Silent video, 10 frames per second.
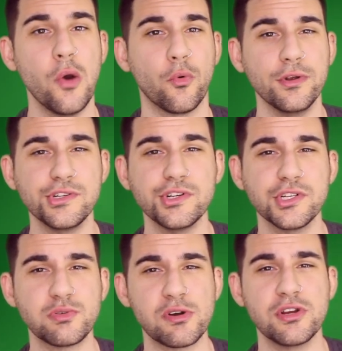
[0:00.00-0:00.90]
We're
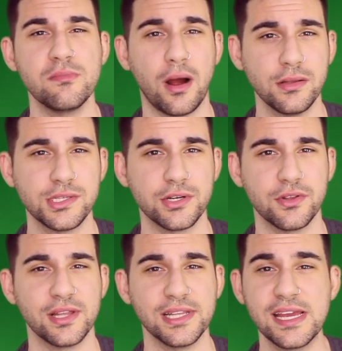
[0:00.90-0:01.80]
introduced to our new monster,
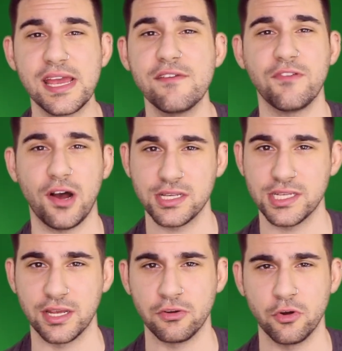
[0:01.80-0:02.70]
the Leaky Faucet,